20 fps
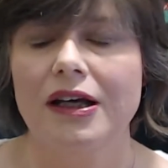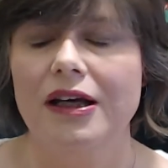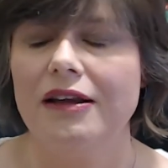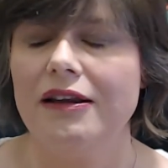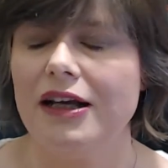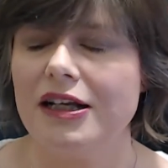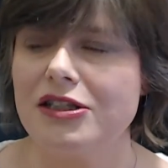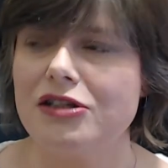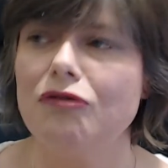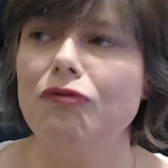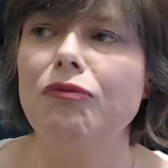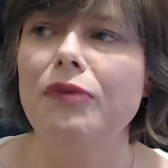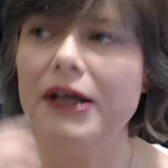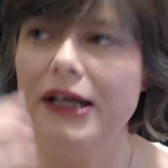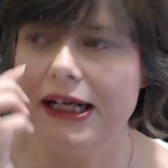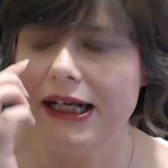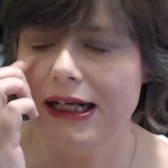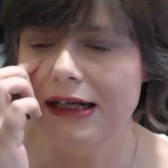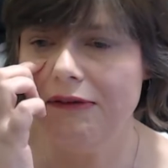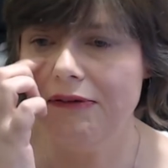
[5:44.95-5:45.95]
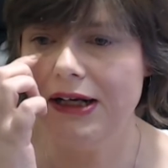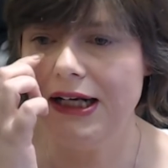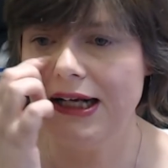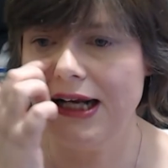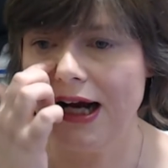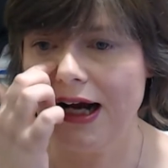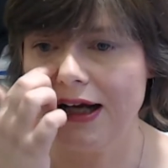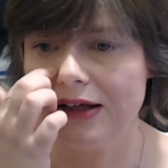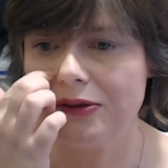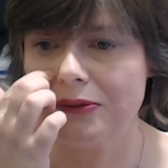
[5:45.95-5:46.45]
That's a really, really
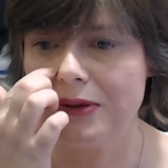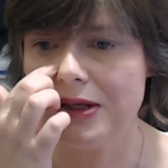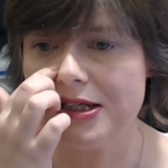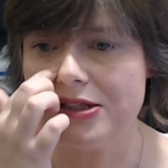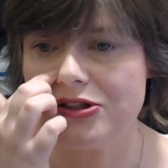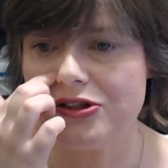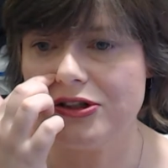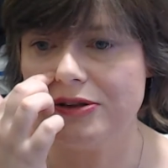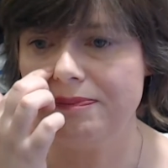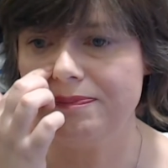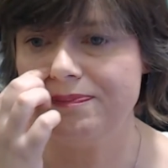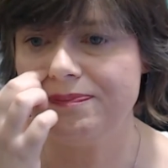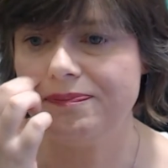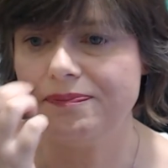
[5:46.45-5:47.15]
hard question,